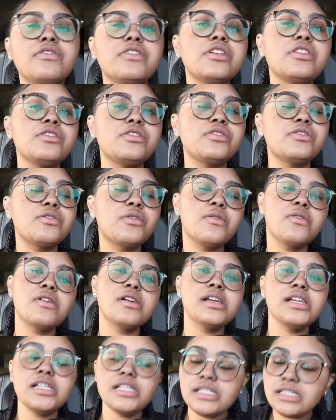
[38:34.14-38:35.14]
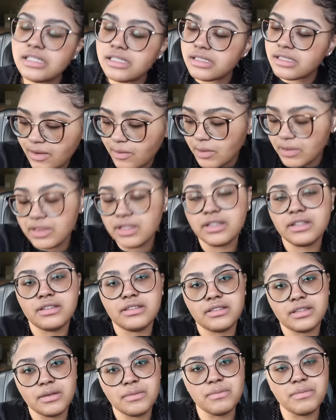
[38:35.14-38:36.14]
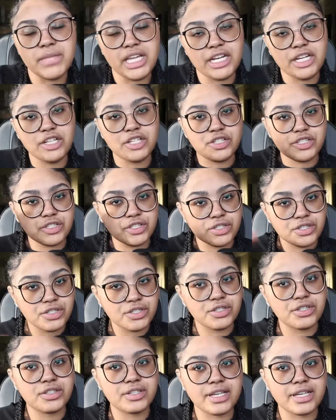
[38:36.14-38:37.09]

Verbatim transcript: the stories or the miniature